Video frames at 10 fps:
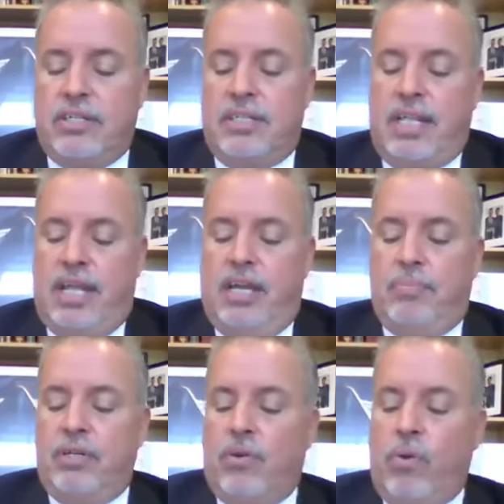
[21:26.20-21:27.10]
is
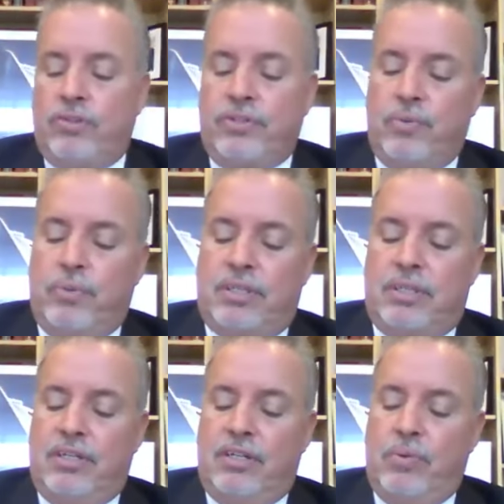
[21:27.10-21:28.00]
sustained, but it also,
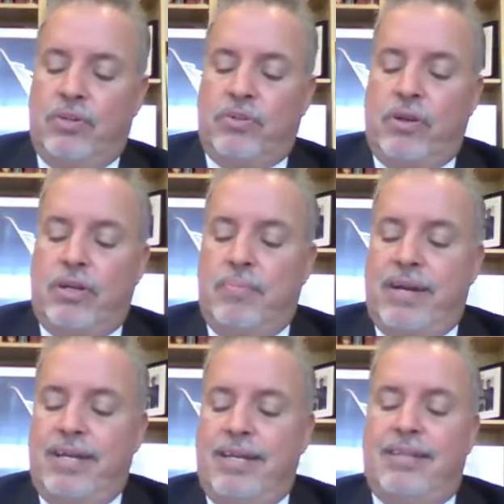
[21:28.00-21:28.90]
with when you're talking
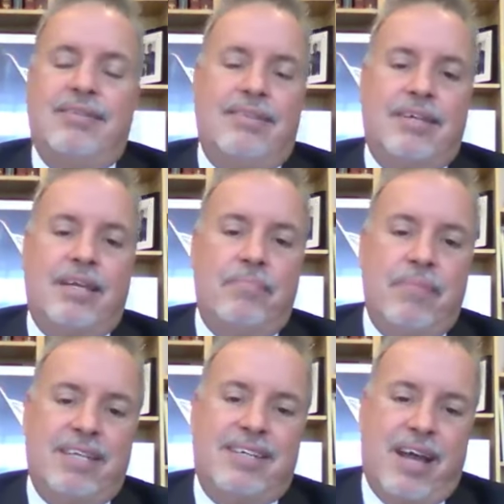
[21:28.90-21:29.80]
about it
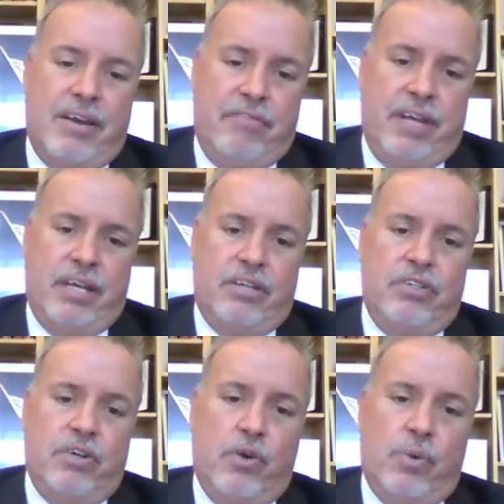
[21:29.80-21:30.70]
makes it kind of vague
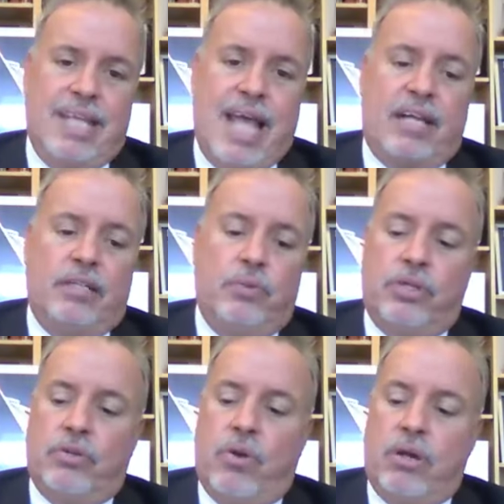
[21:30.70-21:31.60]
because you don't know exactly
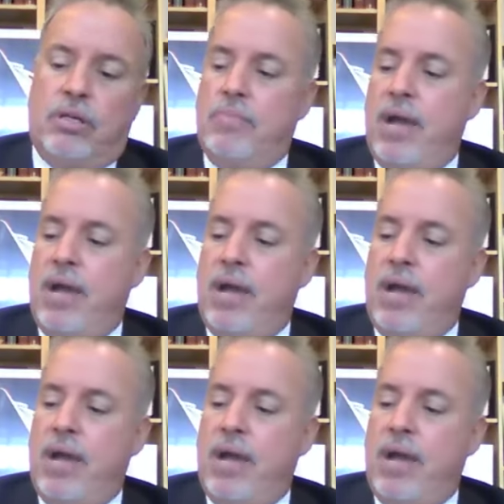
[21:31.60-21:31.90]
what you're talking